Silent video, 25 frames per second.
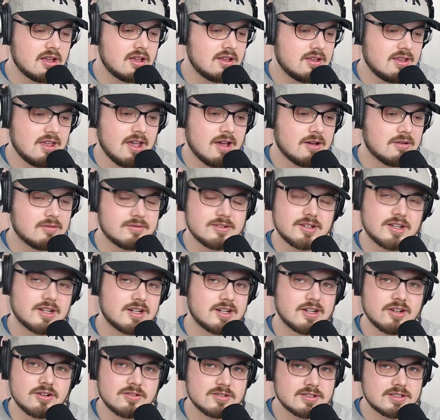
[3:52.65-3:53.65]
yeah, we're
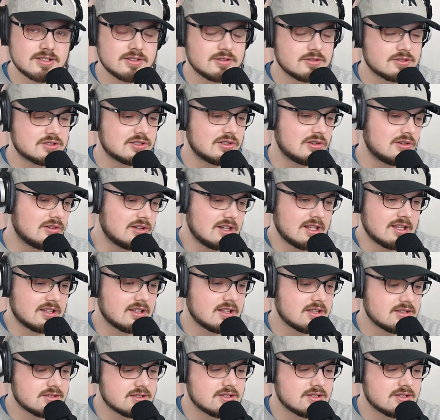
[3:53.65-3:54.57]
gonna go through solo like this.